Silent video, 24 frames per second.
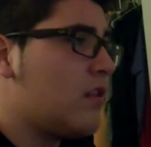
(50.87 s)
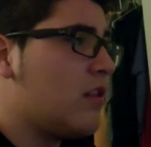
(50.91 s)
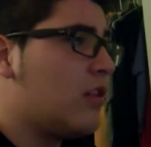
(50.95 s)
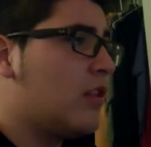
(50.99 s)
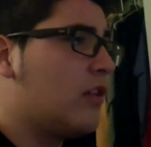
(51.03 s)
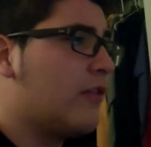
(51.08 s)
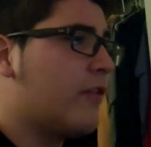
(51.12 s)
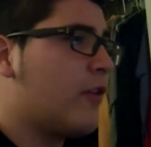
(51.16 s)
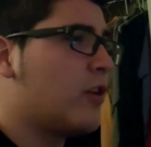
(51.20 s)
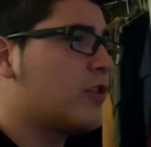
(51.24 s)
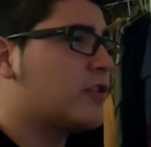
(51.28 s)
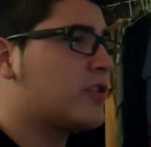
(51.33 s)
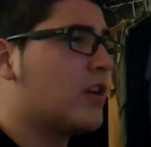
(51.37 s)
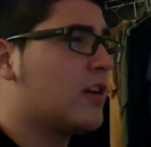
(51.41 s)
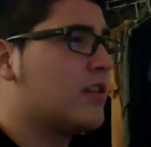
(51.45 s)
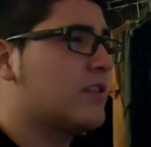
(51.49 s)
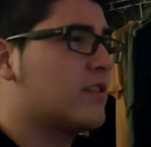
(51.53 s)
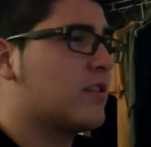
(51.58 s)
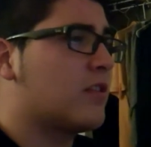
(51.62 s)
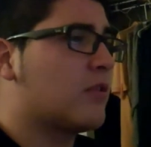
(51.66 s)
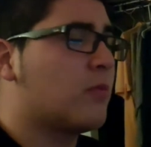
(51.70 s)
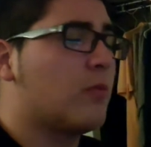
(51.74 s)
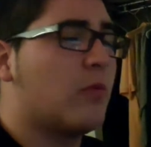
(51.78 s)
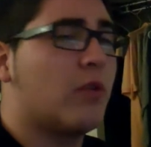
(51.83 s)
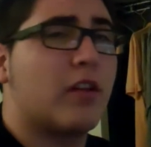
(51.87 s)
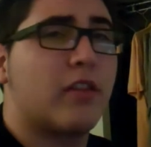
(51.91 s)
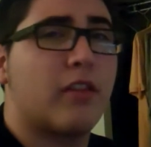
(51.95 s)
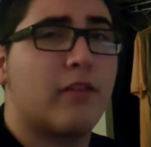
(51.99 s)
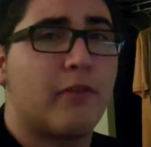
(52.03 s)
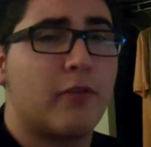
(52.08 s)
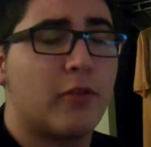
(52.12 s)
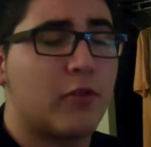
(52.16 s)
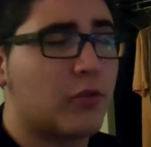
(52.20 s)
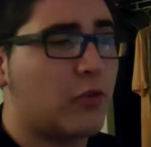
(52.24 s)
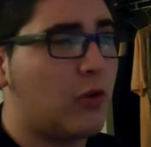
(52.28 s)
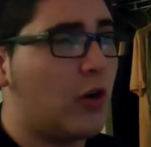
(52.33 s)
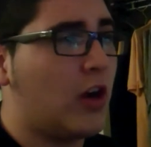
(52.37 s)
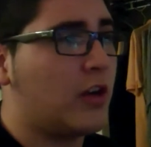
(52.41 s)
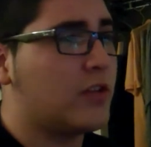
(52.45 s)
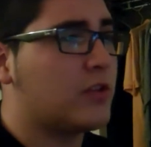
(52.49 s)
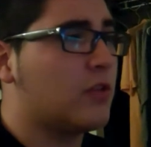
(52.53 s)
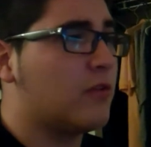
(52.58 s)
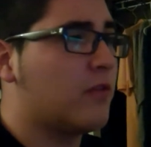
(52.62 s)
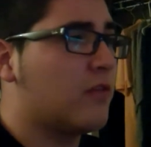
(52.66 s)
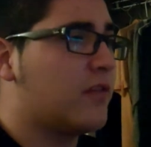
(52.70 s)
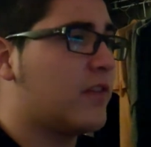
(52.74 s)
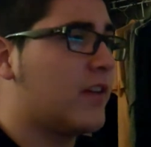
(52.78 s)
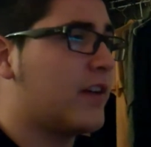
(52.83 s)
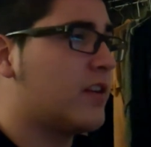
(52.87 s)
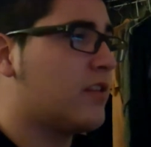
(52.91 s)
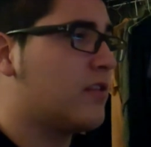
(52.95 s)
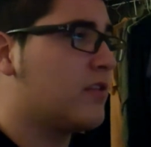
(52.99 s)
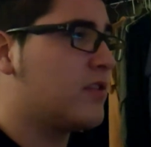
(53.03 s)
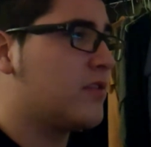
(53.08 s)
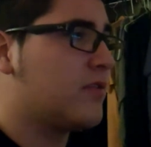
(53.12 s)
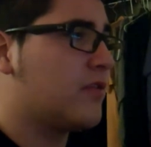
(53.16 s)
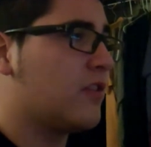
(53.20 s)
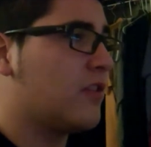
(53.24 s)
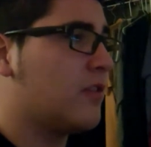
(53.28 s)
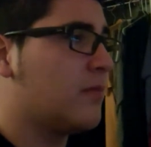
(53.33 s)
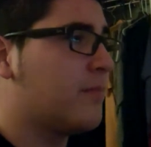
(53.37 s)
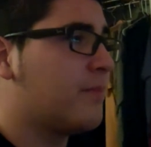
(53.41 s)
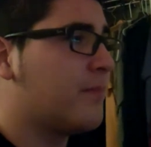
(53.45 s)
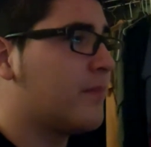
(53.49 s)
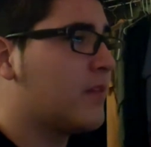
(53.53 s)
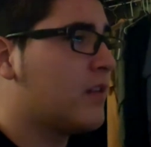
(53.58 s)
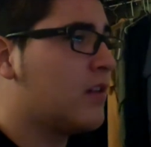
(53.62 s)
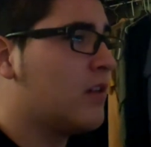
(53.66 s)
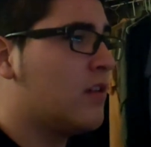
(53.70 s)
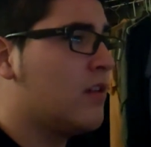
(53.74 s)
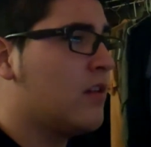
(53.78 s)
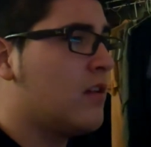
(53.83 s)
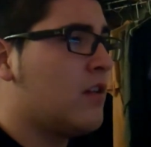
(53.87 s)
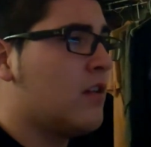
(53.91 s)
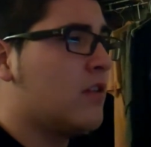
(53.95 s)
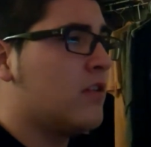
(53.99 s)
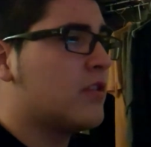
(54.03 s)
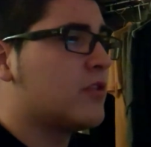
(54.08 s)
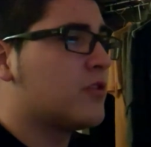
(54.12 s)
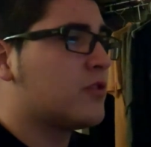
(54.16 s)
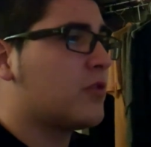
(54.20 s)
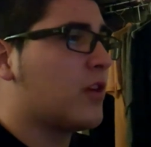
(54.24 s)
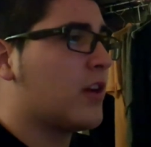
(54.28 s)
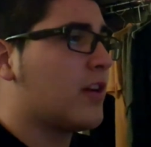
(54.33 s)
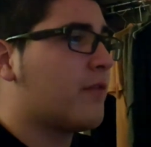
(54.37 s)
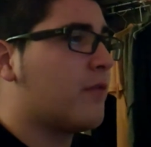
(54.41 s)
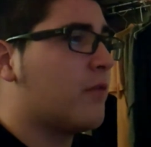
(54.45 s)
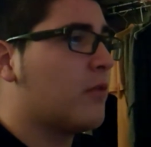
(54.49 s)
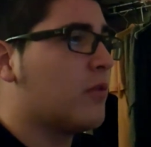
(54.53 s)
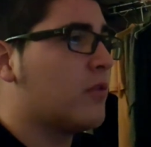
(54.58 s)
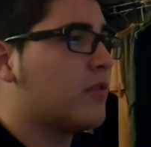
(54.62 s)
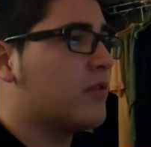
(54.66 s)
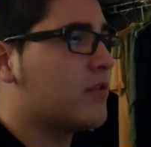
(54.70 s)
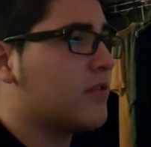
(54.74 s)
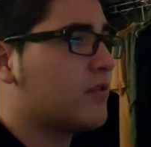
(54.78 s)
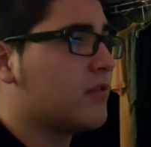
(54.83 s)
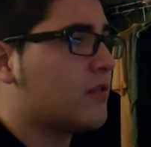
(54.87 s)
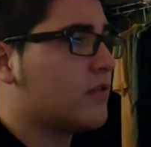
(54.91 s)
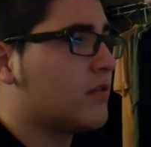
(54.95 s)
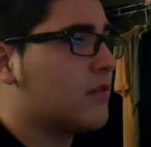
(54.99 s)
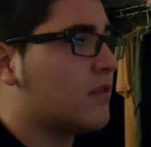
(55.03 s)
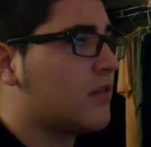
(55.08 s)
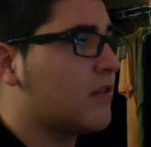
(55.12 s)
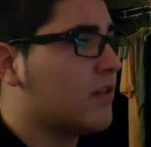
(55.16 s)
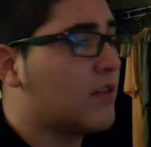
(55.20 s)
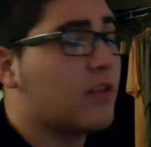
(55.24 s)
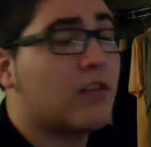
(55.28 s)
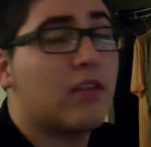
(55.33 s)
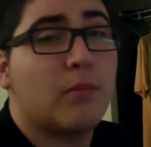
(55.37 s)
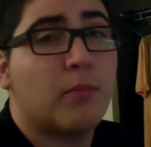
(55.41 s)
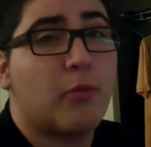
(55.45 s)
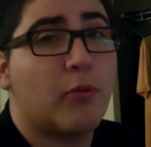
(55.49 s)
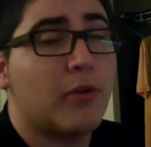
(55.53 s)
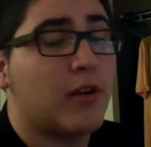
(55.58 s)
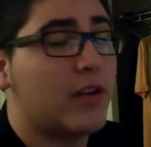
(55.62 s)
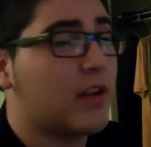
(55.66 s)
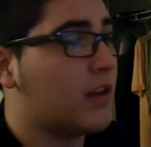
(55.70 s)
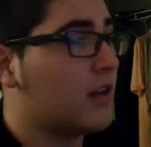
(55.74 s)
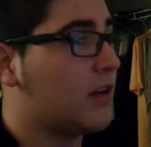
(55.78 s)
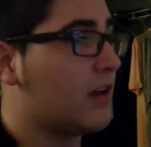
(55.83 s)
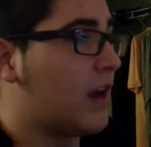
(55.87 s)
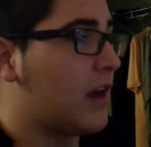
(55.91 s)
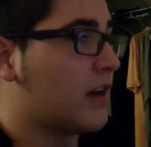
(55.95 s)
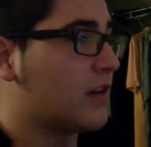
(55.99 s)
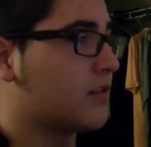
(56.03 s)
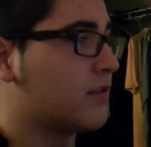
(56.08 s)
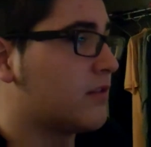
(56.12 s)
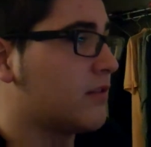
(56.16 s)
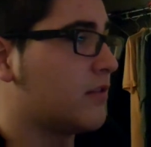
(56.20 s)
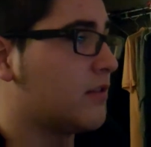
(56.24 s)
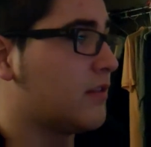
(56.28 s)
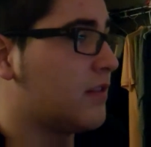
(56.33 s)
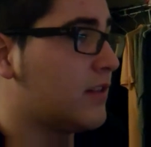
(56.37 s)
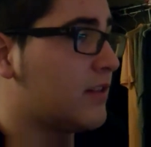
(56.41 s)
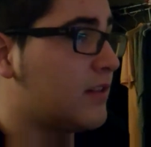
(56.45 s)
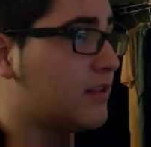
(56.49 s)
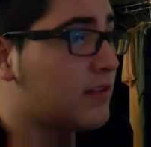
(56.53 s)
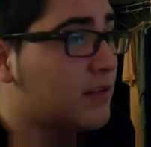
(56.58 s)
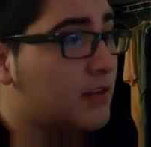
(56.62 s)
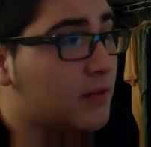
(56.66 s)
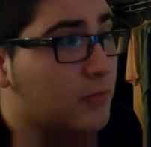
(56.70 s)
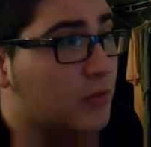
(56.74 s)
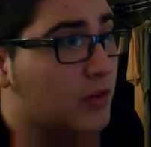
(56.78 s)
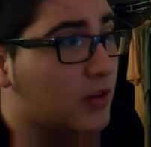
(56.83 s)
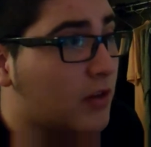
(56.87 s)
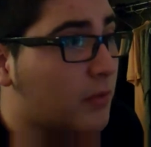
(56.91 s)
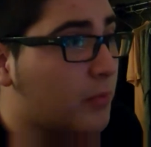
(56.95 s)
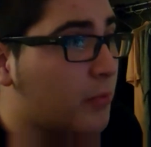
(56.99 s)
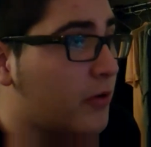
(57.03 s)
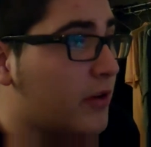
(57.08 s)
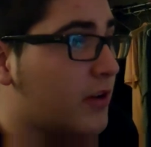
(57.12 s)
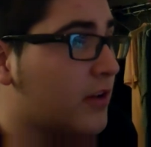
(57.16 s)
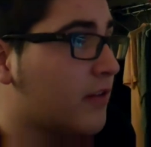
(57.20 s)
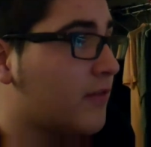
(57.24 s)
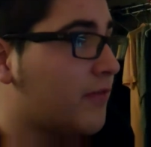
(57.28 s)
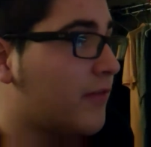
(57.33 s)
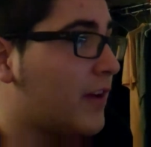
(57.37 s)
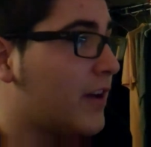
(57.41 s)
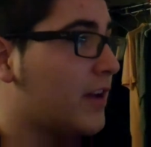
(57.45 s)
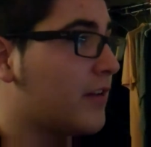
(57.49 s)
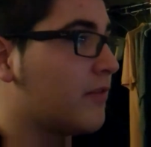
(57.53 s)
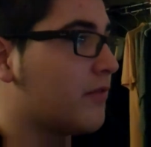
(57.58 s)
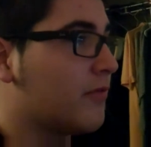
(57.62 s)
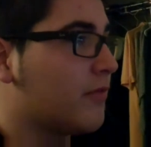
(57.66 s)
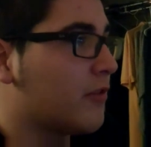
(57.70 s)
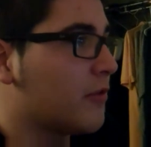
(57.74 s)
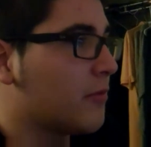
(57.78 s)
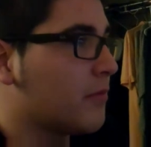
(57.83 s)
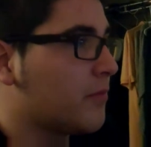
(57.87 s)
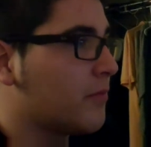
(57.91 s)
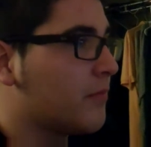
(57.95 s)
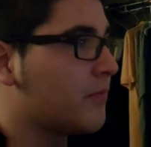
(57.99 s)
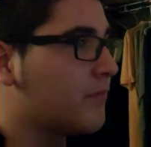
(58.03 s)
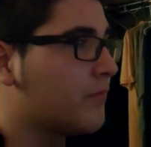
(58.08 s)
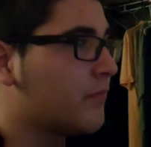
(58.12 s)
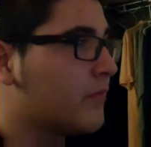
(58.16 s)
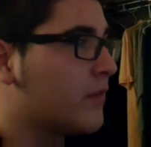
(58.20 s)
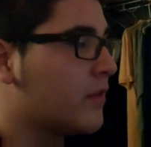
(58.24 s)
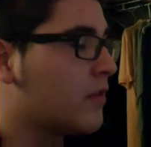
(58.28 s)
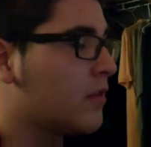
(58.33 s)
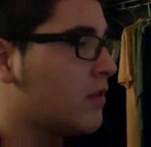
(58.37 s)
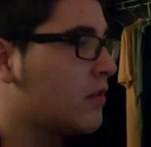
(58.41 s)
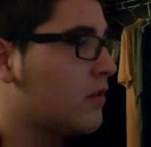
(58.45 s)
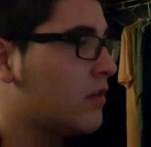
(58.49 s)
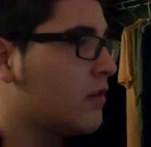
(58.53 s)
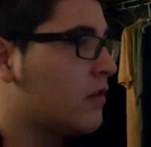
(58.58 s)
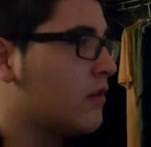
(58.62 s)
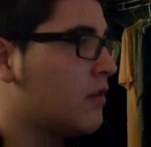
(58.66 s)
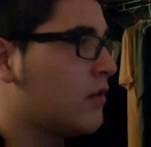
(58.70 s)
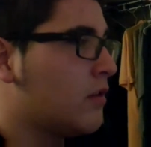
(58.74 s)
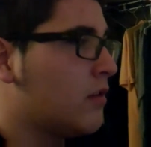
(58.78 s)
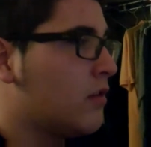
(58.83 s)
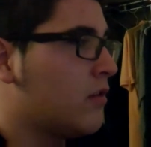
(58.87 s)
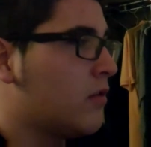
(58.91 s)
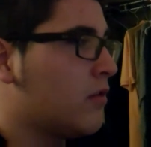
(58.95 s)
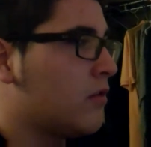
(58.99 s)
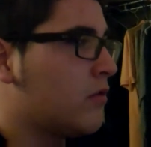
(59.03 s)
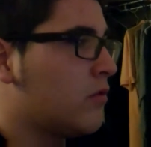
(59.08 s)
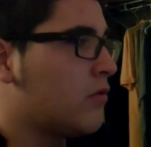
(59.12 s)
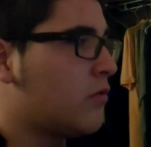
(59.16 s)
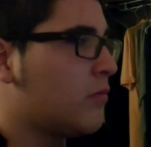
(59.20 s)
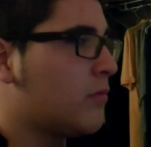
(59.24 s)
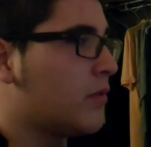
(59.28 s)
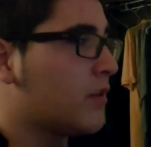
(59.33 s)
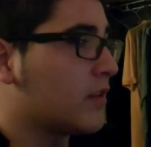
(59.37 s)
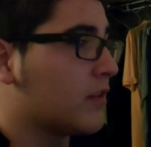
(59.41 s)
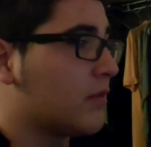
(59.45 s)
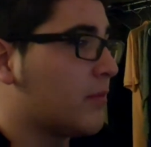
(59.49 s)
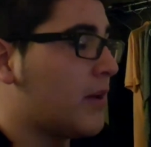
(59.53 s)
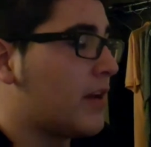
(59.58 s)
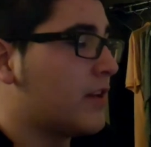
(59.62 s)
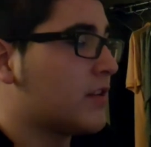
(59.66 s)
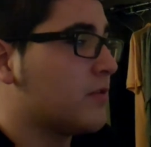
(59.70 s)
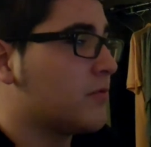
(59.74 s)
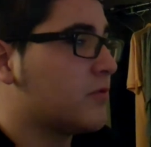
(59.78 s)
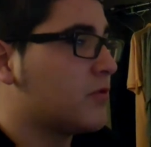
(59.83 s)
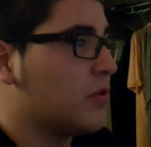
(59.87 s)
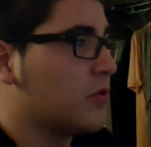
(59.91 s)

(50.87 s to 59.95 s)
LeVar Johnson, one of the first crossover fighters from Strikeforce. This seems like a pretty good fight from who makes a matchup.